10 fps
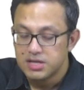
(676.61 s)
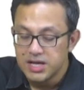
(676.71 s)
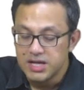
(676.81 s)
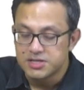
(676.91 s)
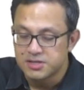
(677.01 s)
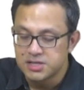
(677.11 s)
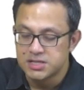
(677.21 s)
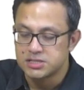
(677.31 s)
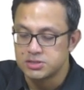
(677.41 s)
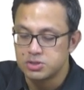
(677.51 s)
each
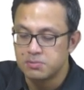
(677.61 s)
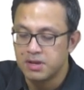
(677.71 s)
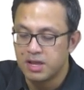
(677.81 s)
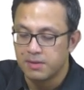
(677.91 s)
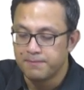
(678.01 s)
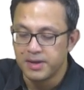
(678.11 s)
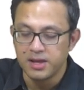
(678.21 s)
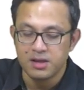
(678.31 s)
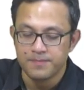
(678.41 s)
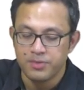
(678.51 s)
station should be like a
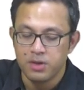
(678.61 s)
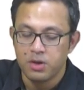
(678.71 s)
beacon